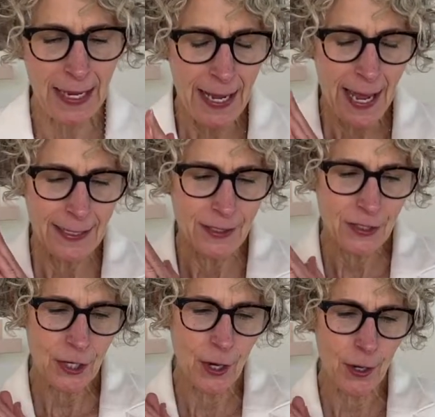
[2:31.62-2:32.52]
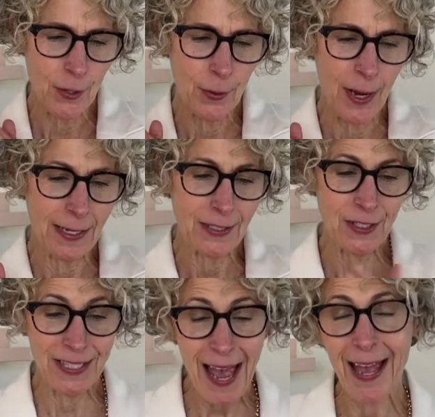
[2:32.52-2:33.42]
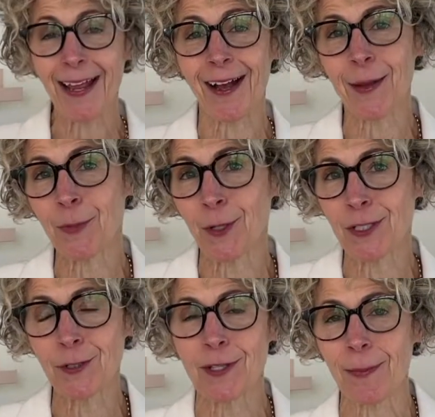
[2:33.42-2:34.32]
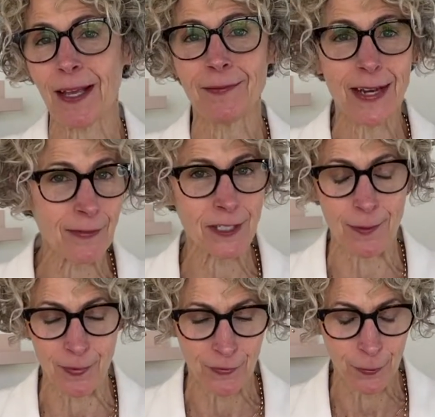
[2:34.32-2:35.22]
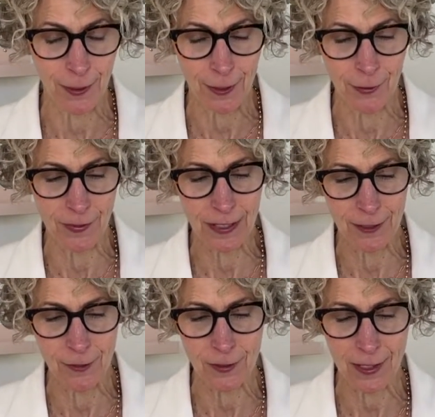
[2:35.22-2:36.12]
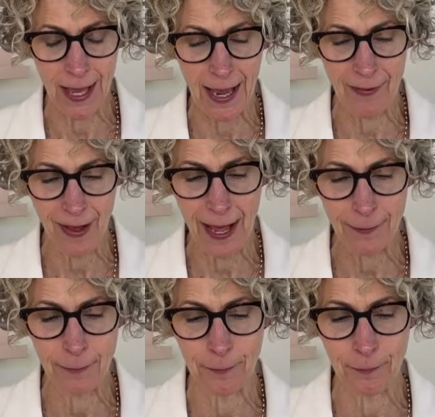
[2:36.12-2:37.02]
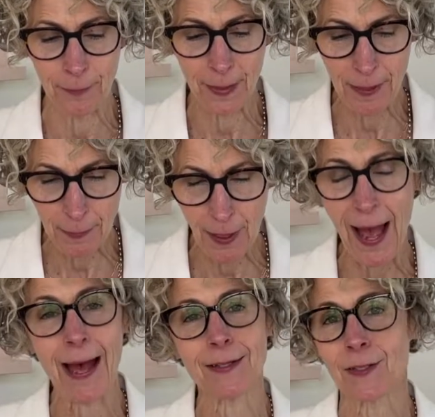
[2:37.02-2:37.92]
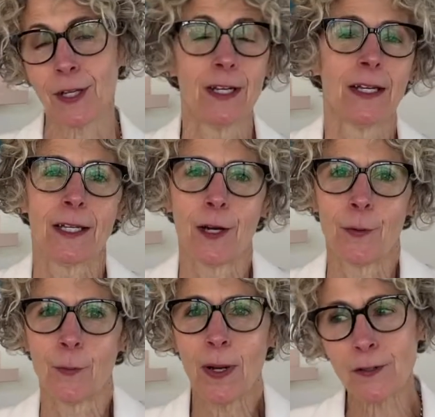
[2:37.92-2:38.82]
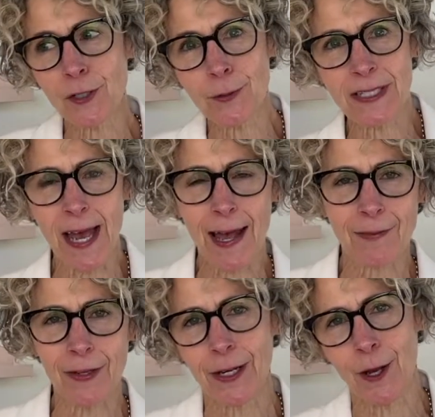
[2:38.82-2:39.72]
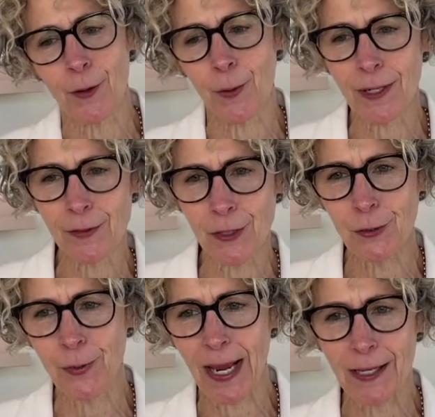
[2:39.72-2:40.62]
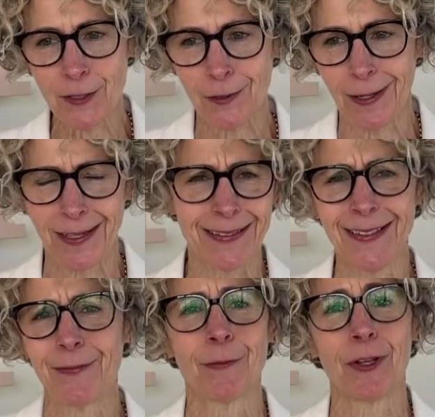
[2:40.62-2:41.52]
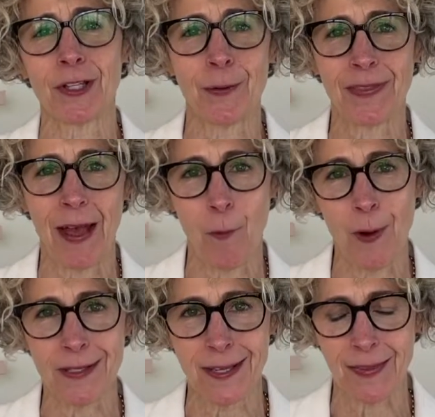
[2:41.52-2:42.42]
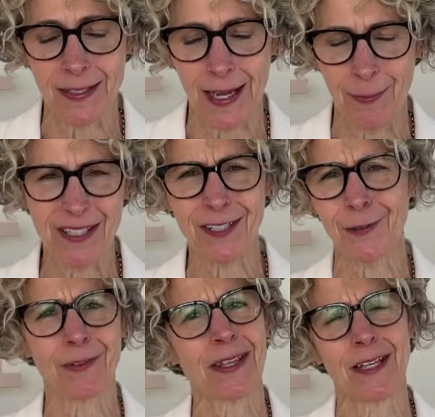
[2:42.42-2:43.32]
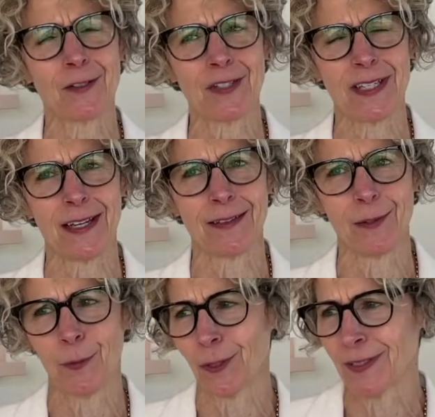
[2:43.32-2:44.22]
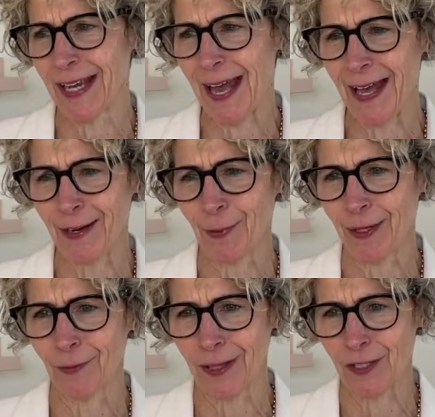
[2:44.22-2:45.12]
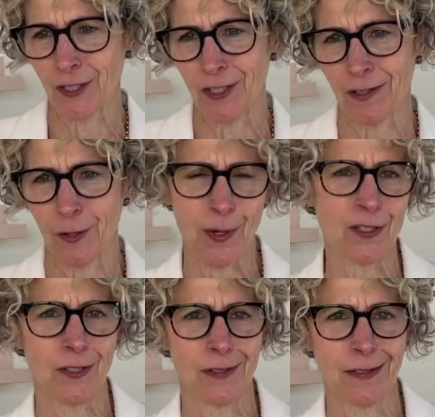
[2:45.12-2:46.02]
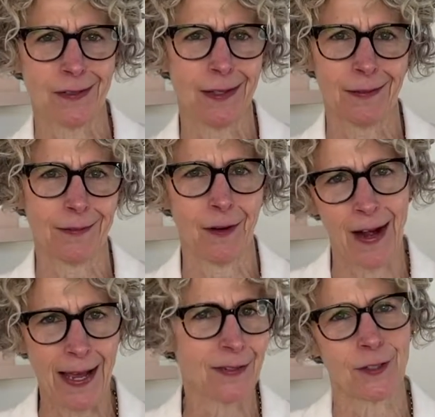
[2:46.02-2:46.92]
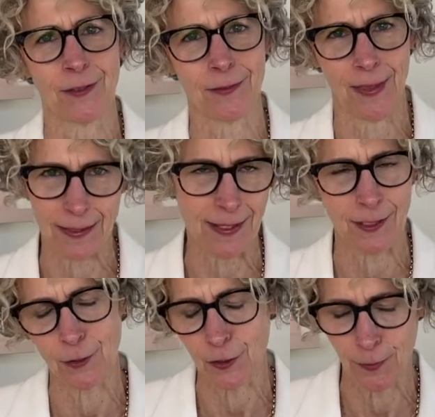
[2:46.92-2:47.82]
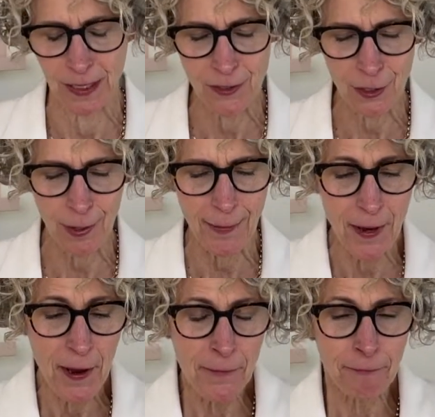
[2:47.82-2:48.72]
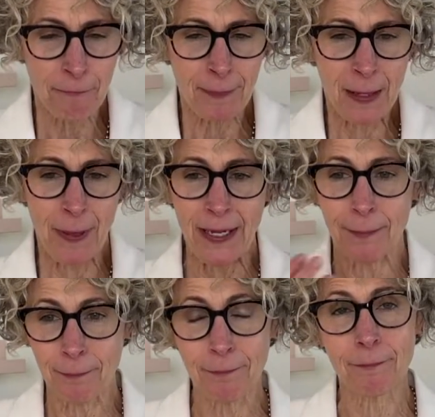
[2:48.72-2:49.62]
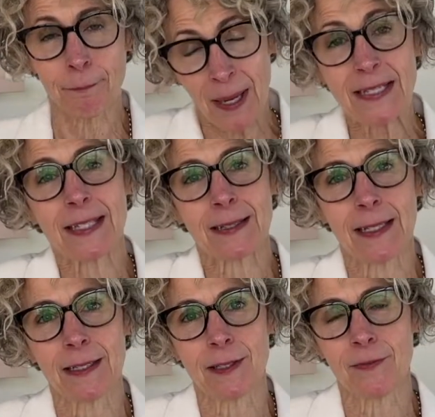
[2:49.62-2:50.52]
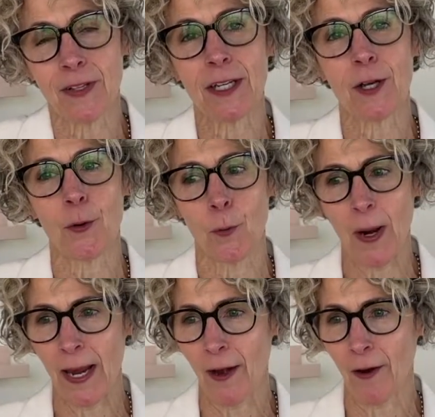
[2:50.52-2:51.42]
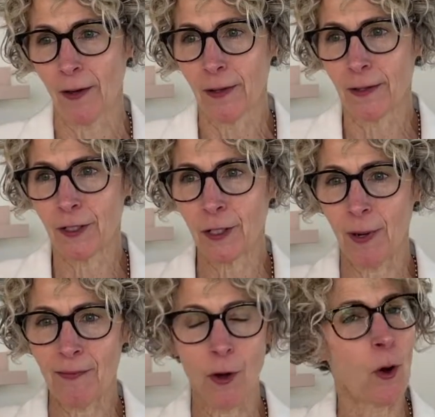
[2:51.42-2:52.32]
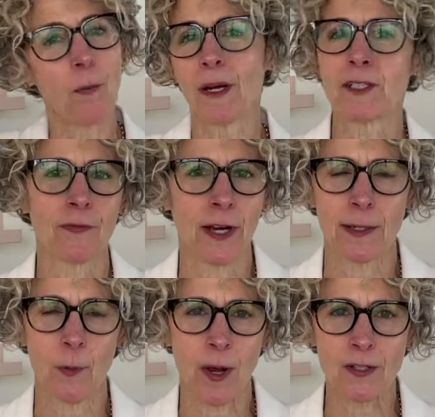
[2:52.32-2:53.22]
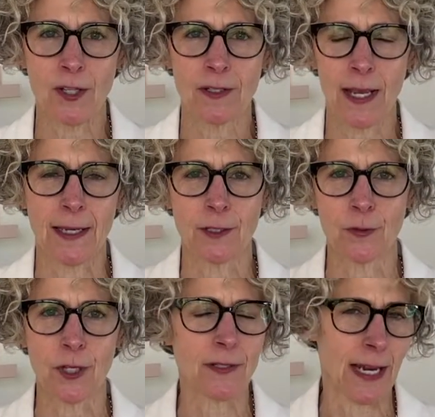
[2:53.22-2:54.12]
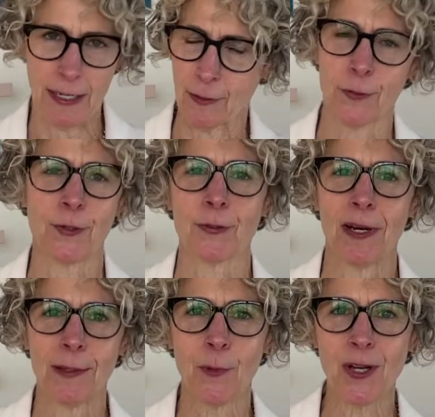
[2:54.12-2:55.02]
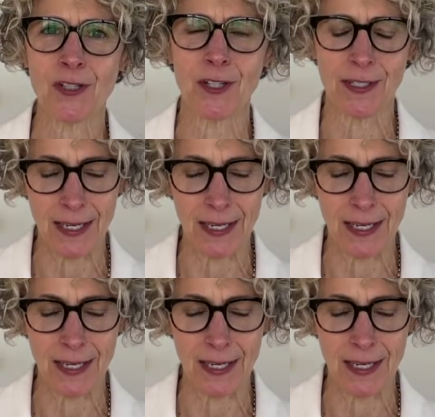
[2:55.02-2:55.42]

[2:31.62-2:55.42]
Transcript: And so today I am going to do something I've never done before. Over the years, I have had people ask, why don't you do a tag video? Why don't you answer? And I didn't even really know what that was at the time. I still don't really understand the word tag in relation to the questions that are asked on things like YouTube and Instagram. But basically it is a video where you have a whole bunch of random questions and you just answer those random questions.